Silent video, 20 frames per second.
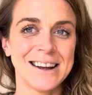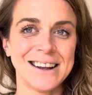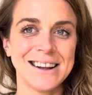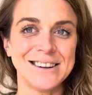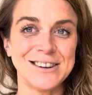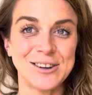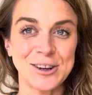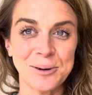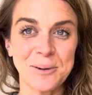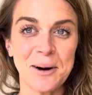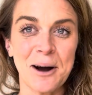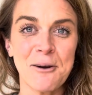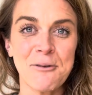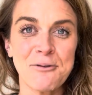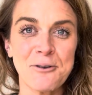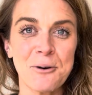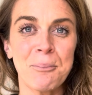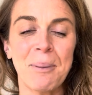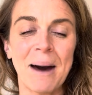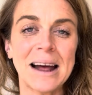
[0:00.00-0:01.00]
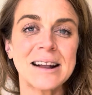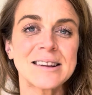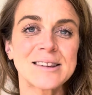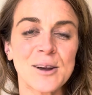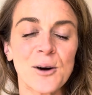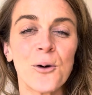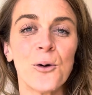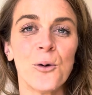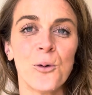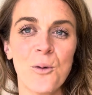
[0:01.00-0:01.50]
do I feel better
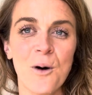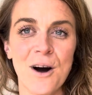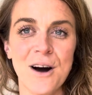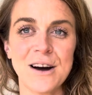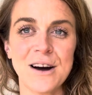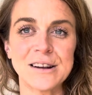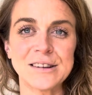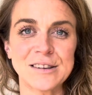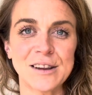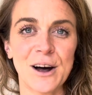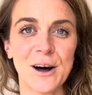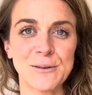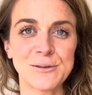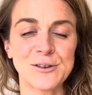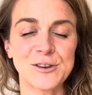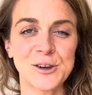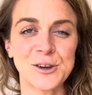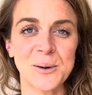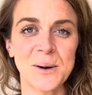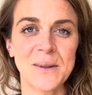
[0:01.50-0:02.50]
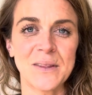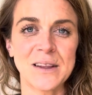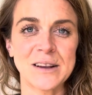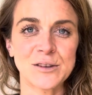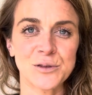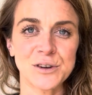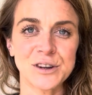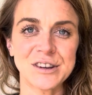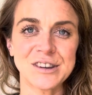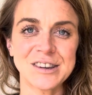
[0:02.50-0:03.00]
or worse after doing
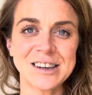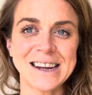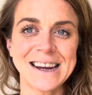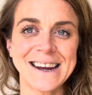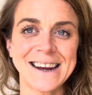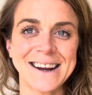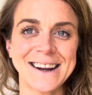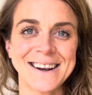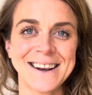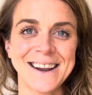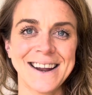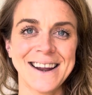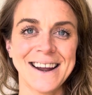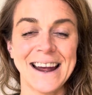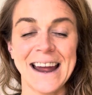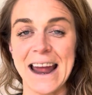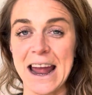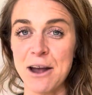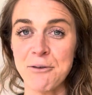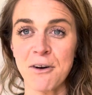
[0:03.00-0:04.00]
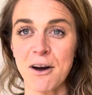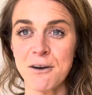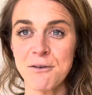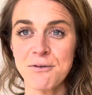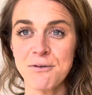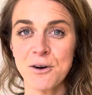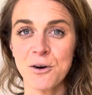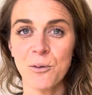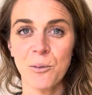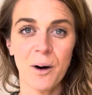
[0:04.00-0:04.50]
this routine? If I
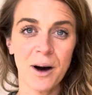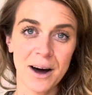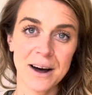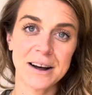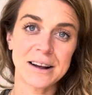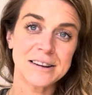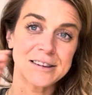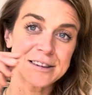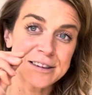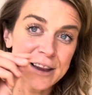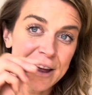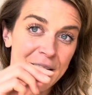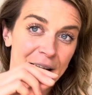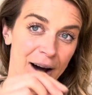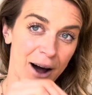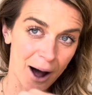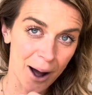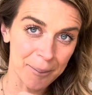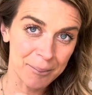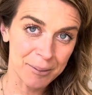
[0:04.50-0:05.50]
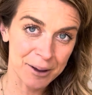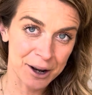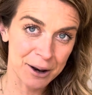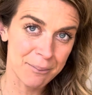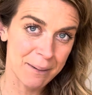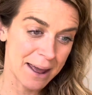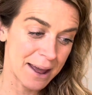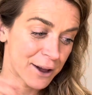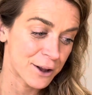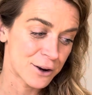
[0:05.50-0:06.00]
feel worse, I'm going to
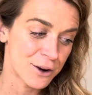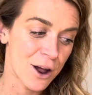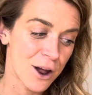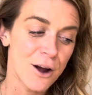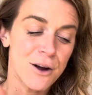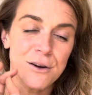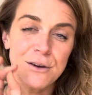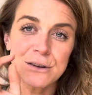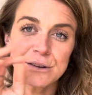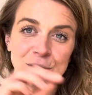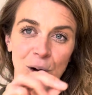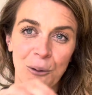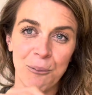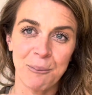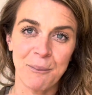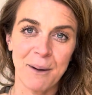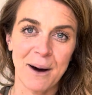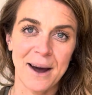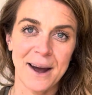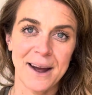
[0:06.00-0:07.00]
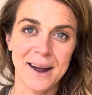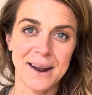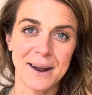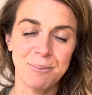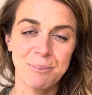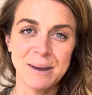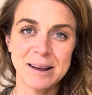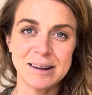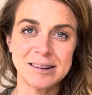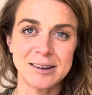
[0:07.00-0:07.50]
make a note on my
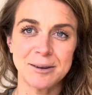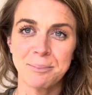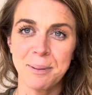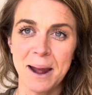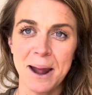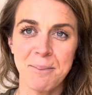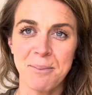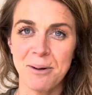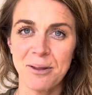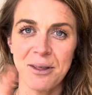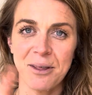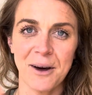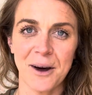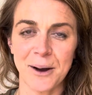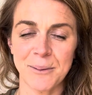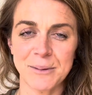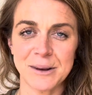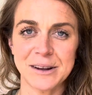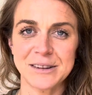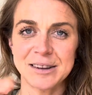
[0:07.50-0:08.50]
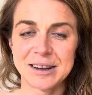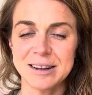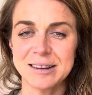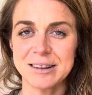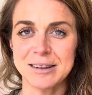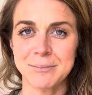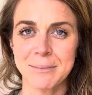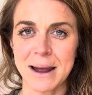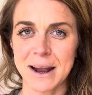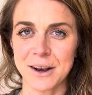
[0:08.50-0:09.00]
piece of paper that I'm using
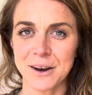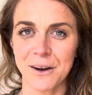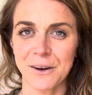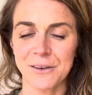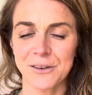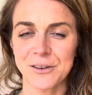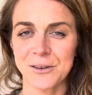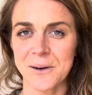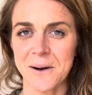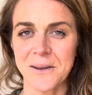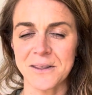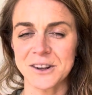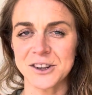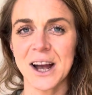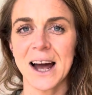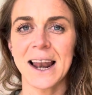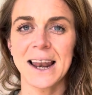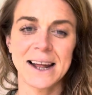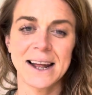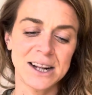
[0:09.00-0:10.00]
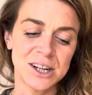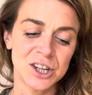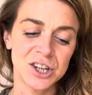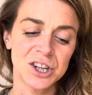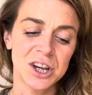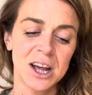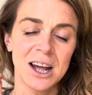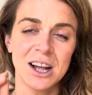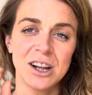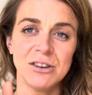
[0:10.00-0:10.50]
to make notes throughout the challenge.
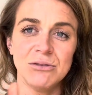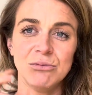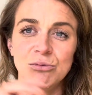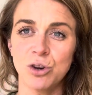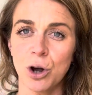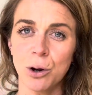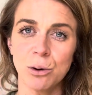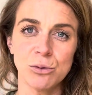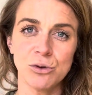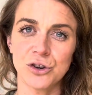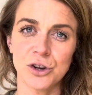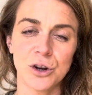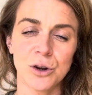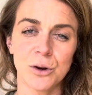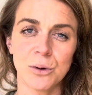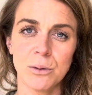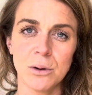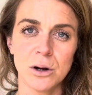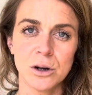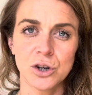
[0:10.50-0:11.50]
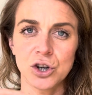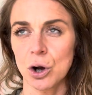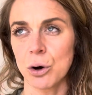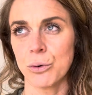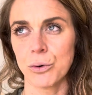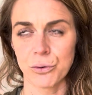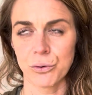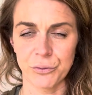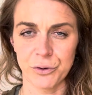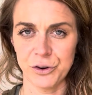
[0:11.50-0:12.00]
Don't do
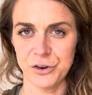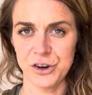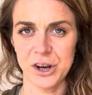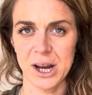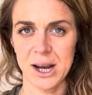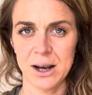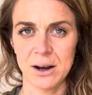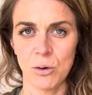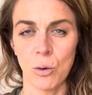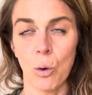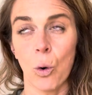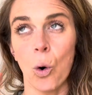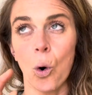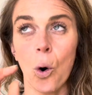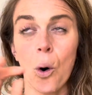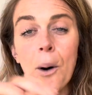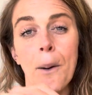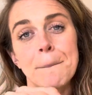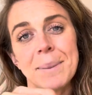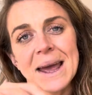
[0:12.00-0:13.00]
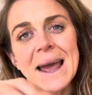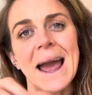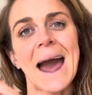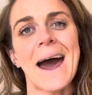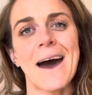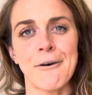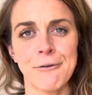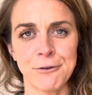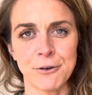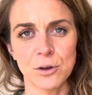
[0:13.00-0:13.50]
shoulder routine, or be
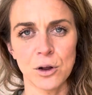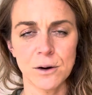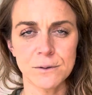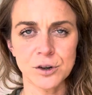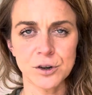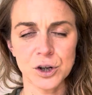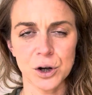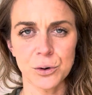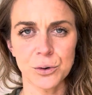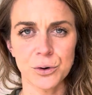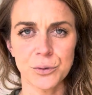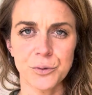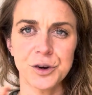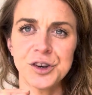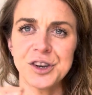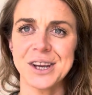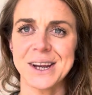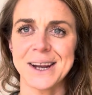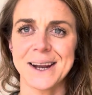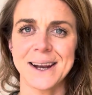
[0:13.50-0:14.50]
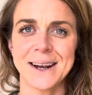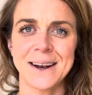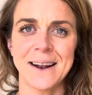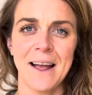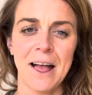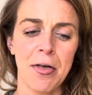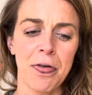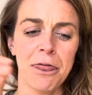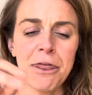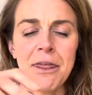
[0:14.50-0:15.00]
careful of shoulder routine.
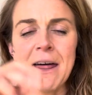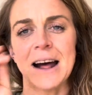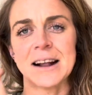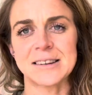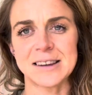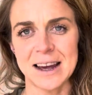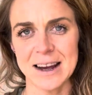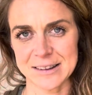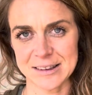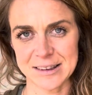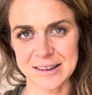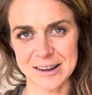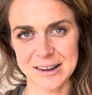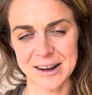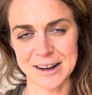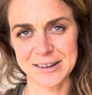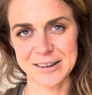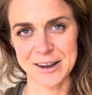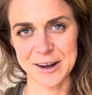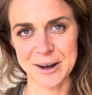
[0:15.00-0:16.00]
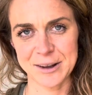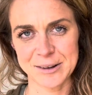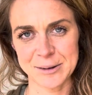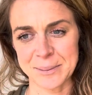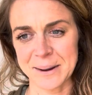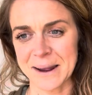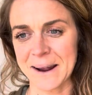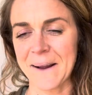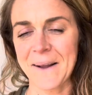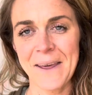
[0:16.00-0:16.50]
That exercise hurts
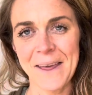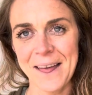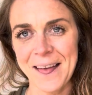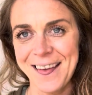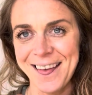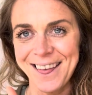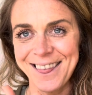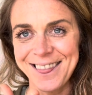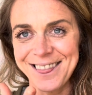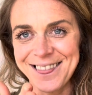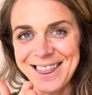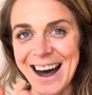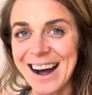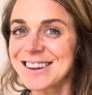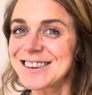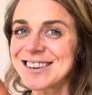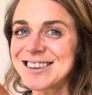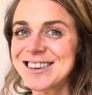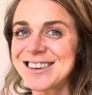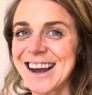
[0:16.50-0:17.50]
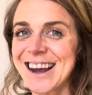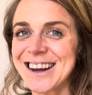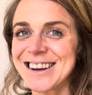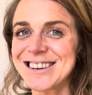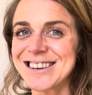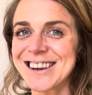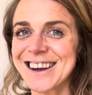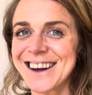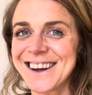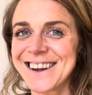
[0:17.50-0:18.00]
me. That is
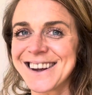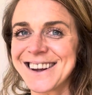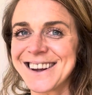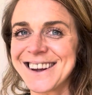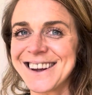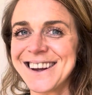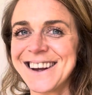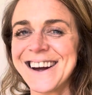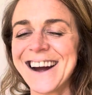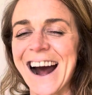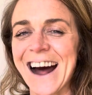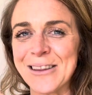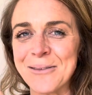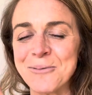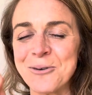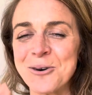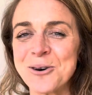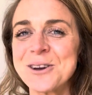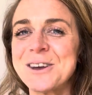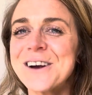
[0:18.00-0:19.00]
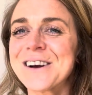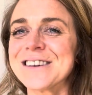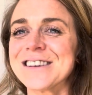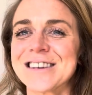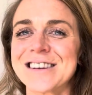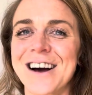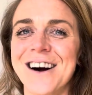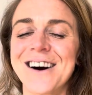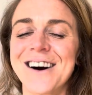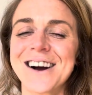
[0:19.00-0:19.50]
data. And the more you can
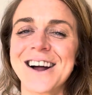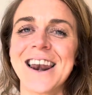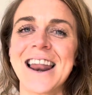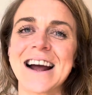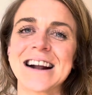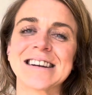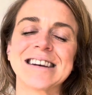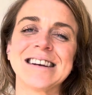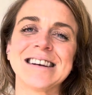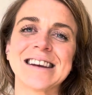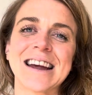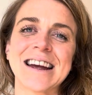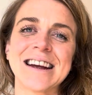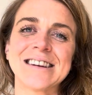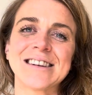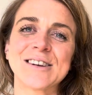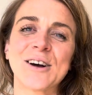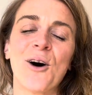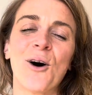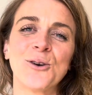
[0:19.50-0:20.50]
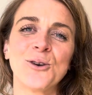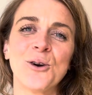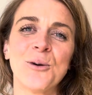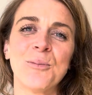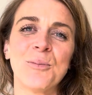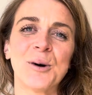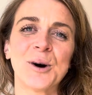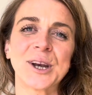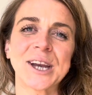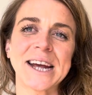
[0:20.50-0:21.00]
start collecting data on your
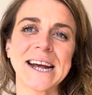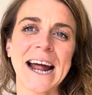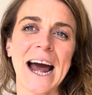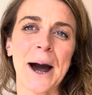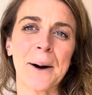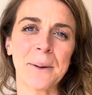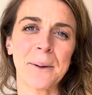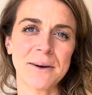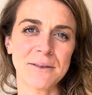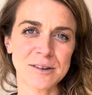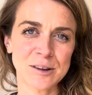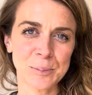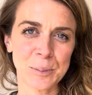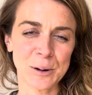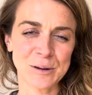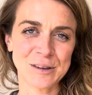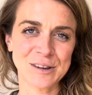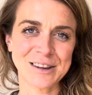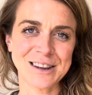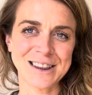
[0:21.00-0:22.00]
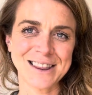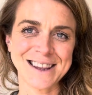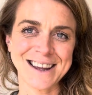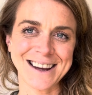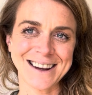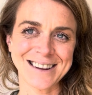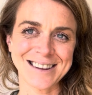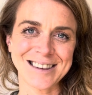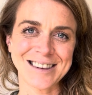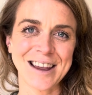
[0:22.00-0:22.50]
body and how it responds to
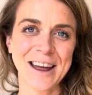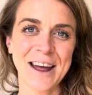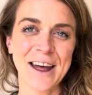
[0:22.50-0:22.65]
things,